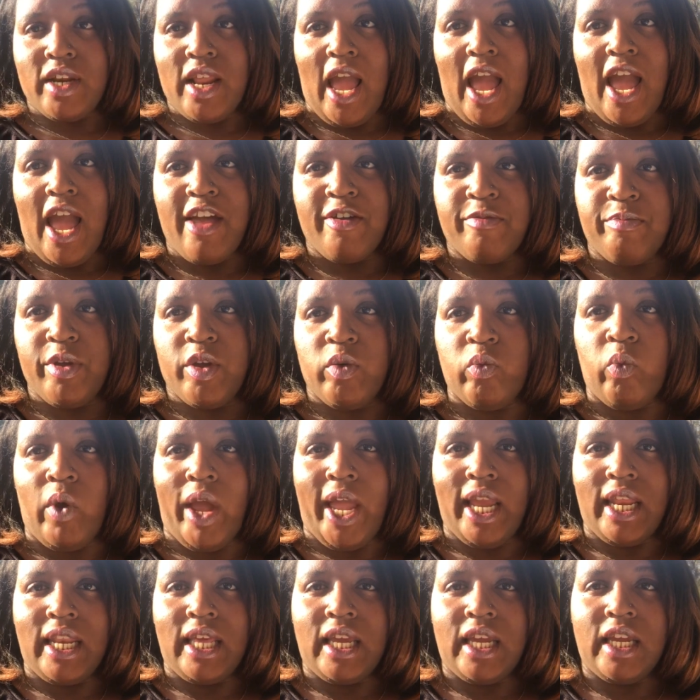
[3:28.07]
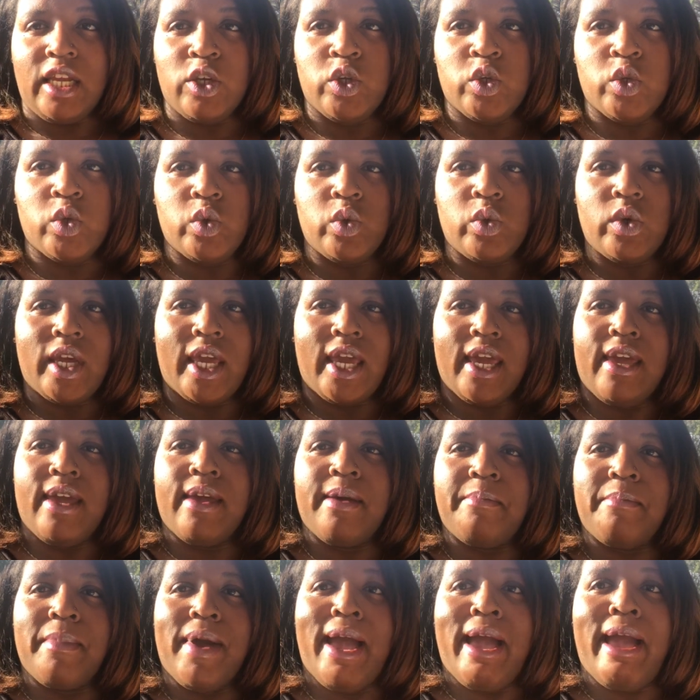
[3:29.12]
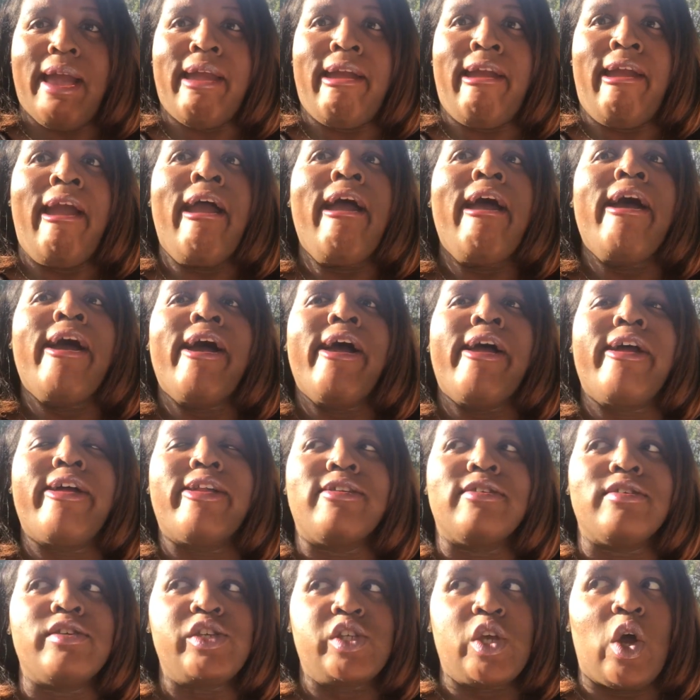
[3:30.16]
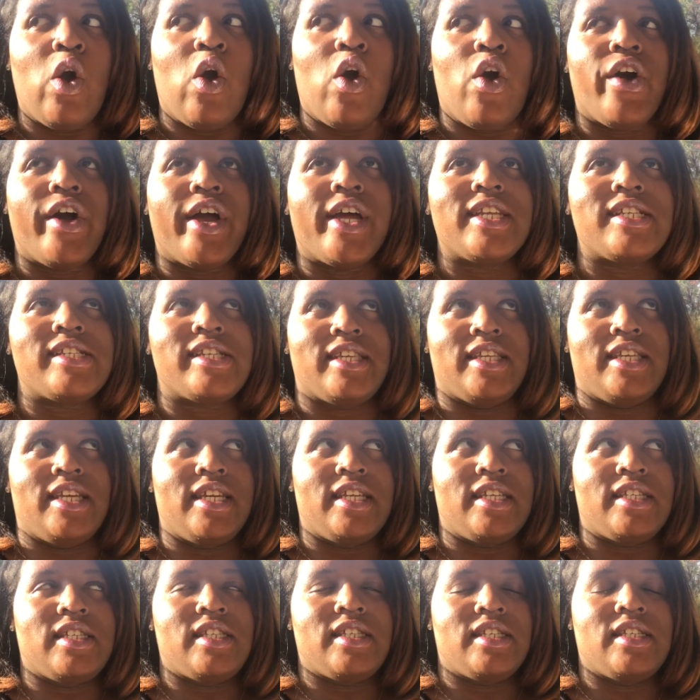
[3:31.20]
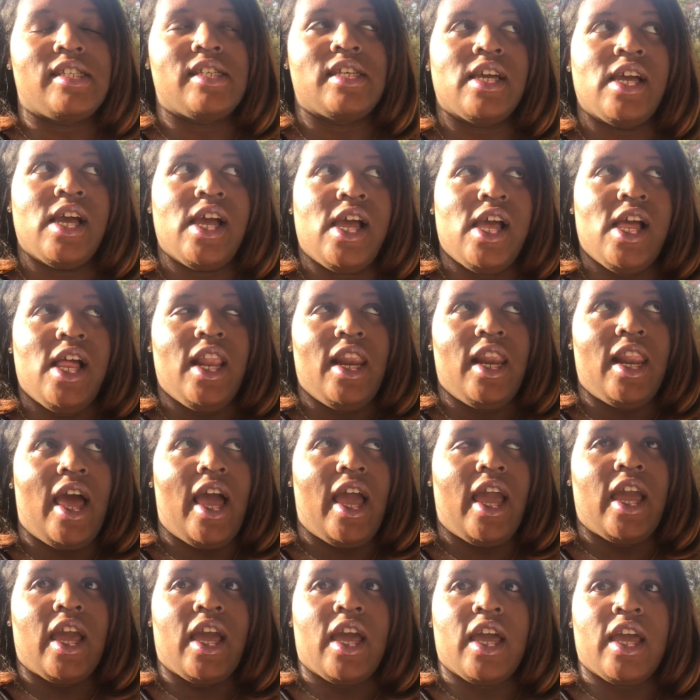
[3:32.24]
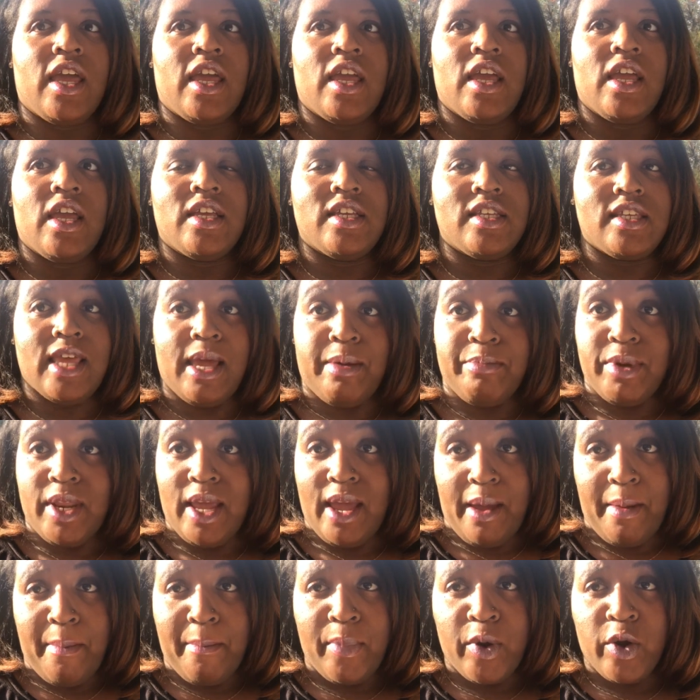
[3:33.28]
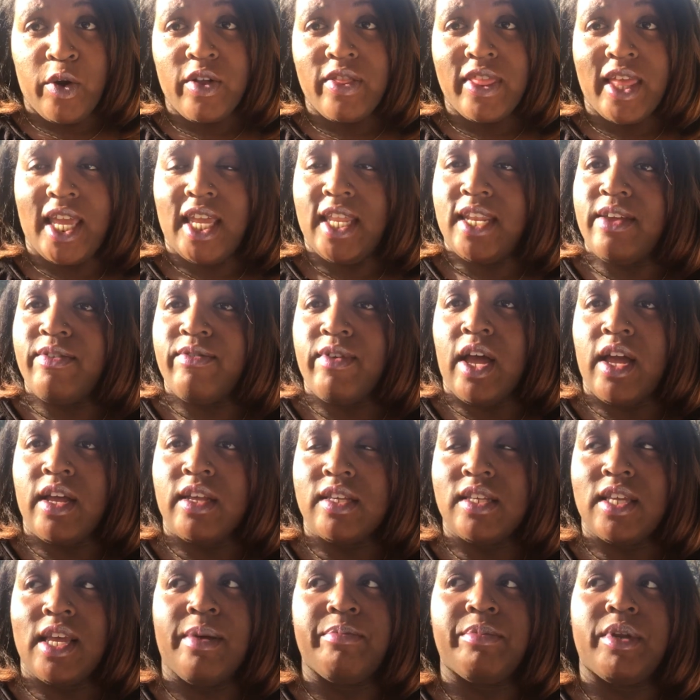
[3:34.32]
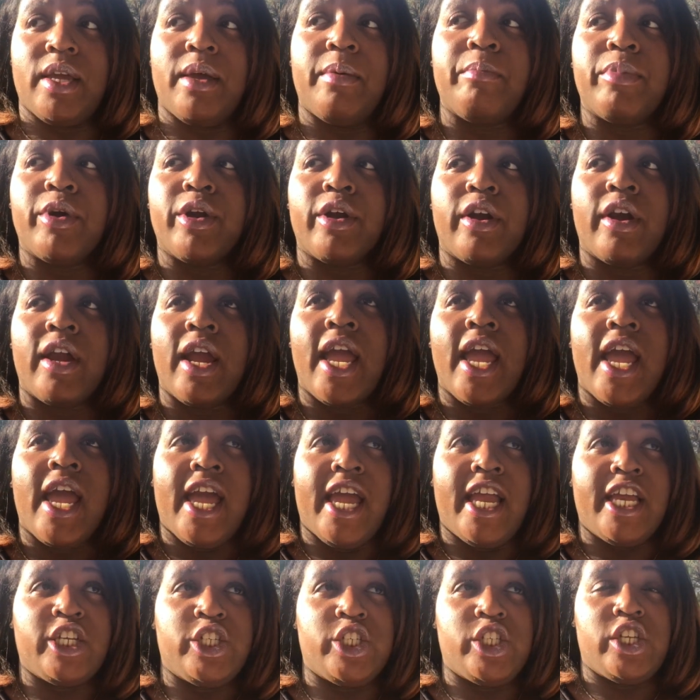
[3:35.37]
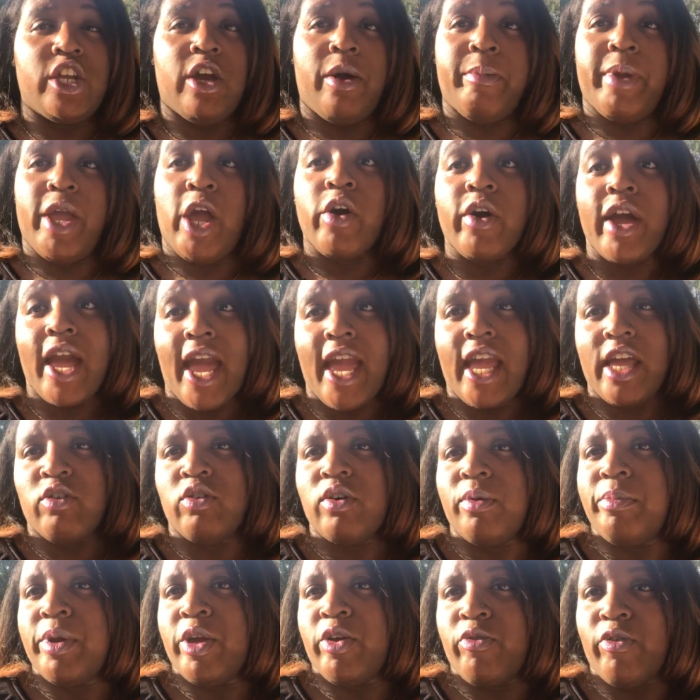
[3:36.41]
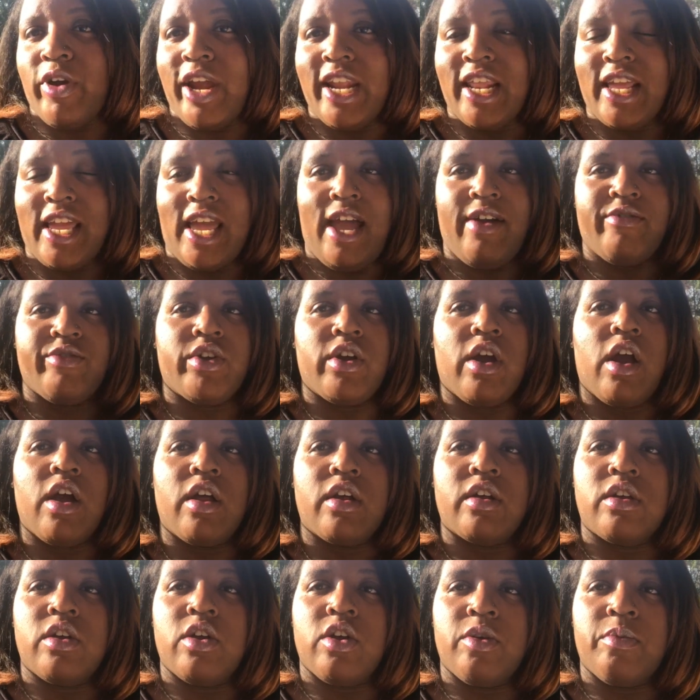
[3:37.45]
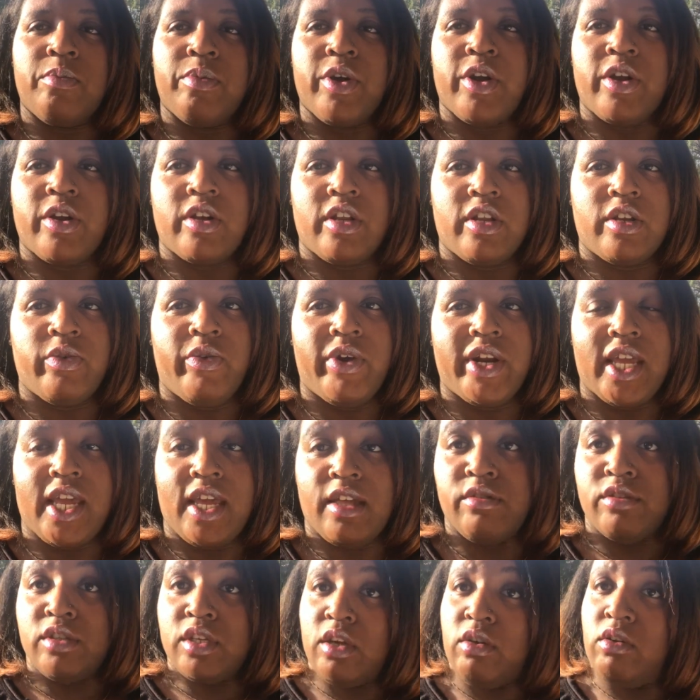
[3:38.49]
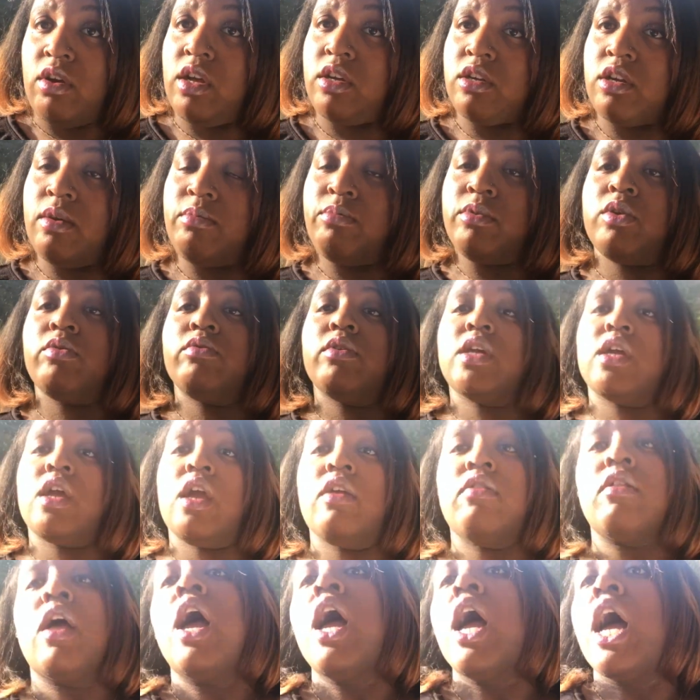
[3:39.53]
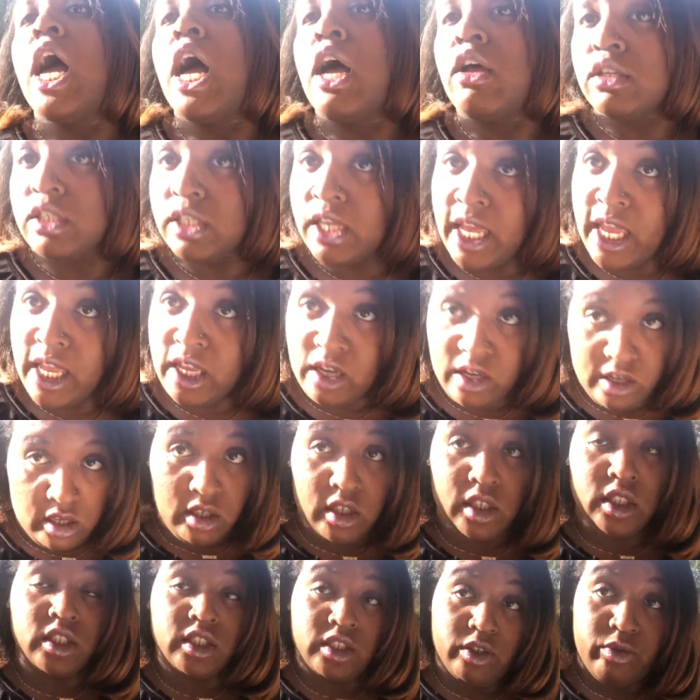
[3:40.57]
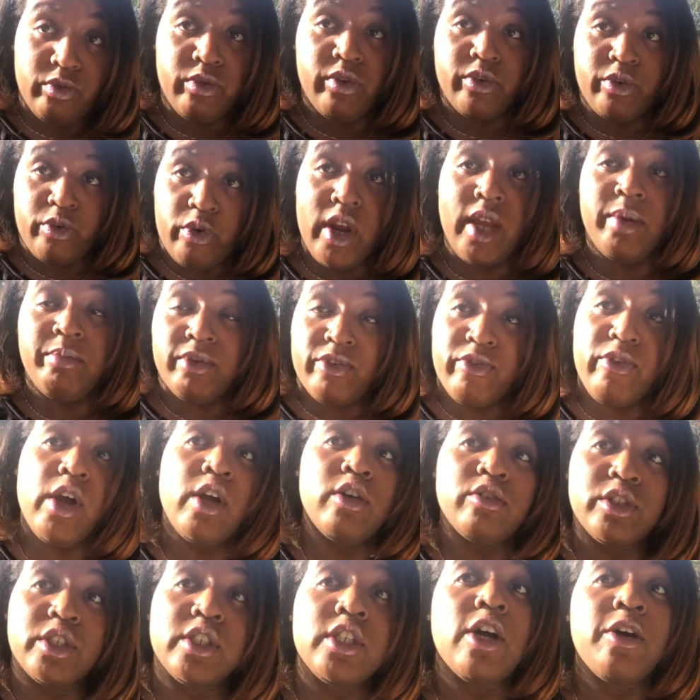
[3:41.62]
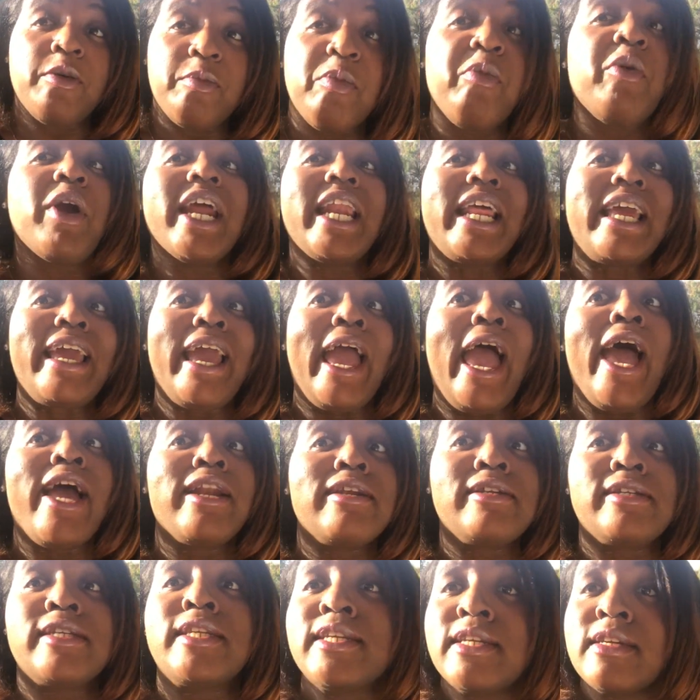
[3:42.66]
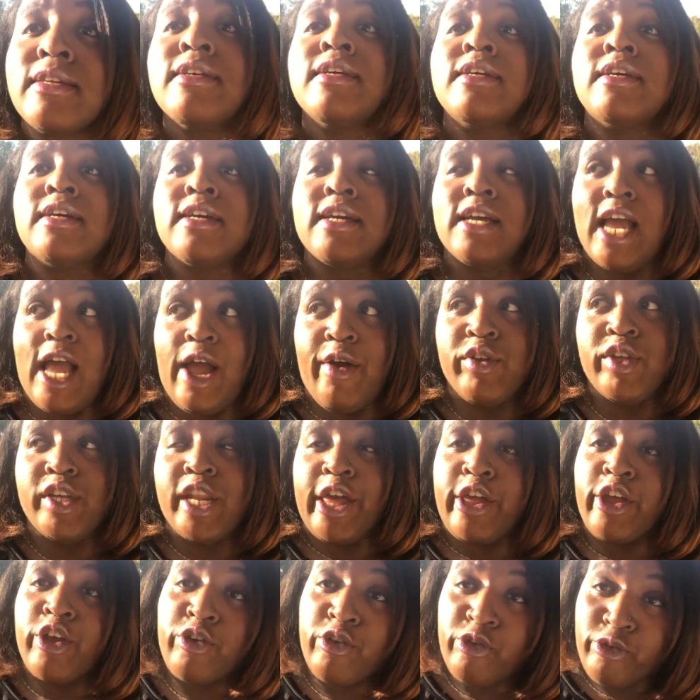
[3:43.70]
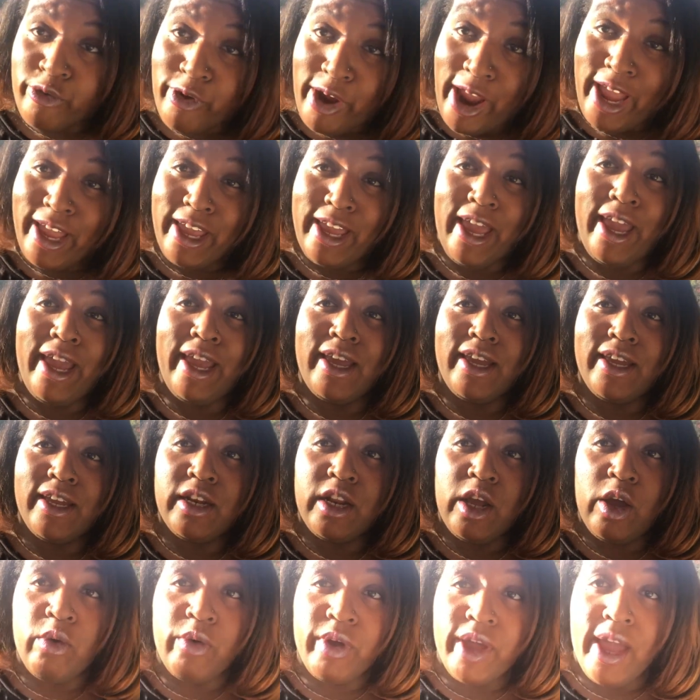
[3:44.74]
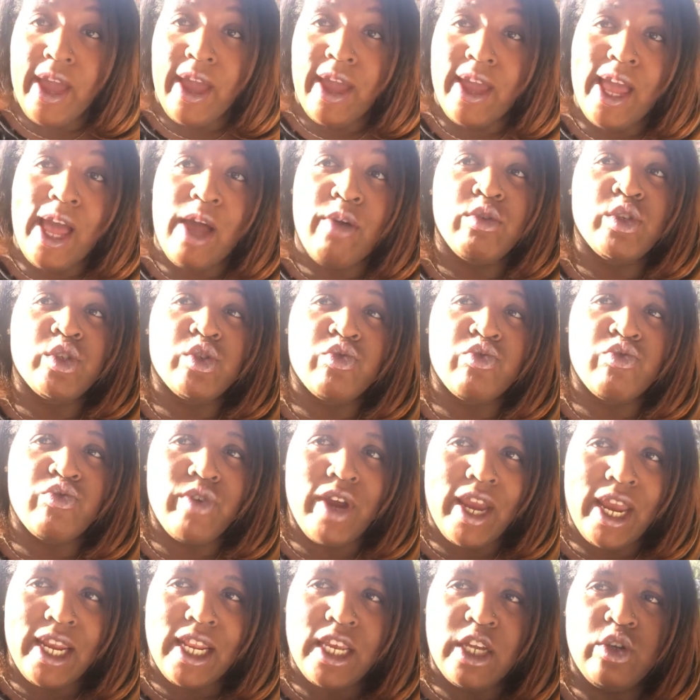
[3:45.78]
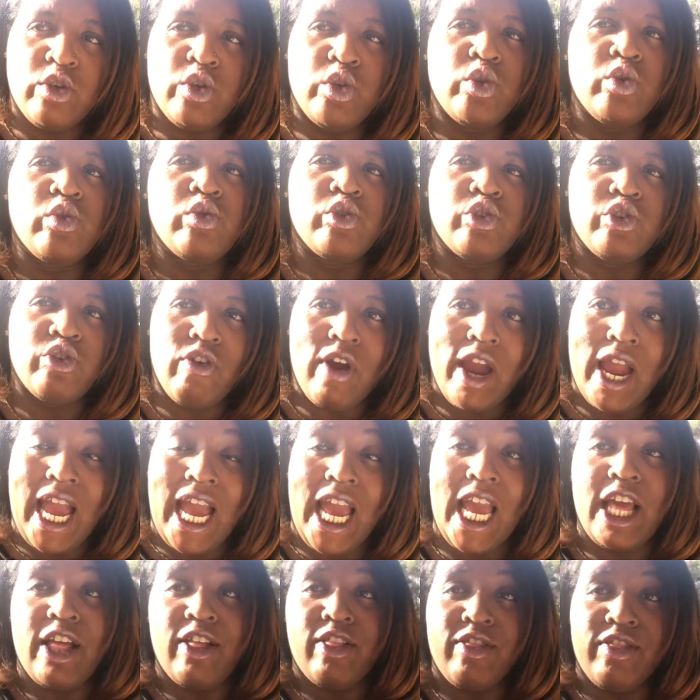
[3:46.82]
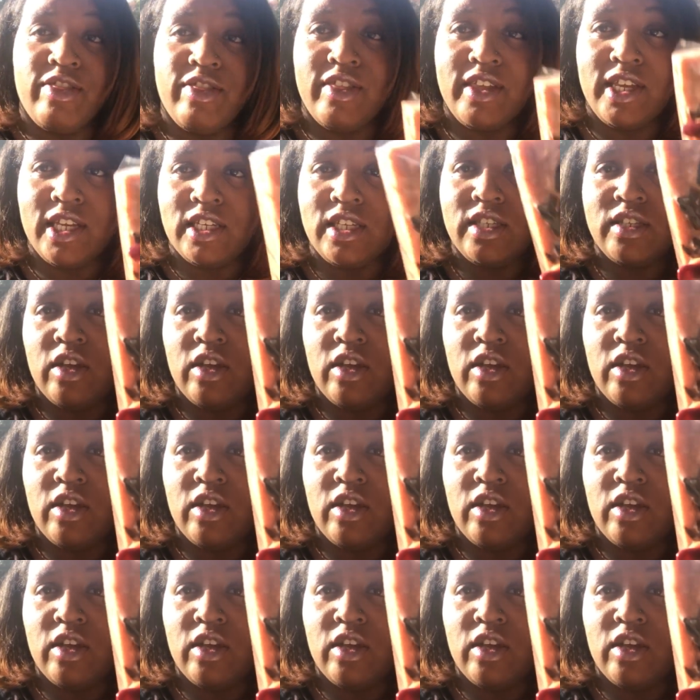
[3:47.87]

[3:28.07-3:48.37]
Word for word: one I have been waiting to get my hands on since like September, the end of uh, September, and she told me, okay, it will be ready after October the 28th. So October 28th, I was like, is the cream of rose soap ready yet? I was like a crackhead, okay? I was ready to try this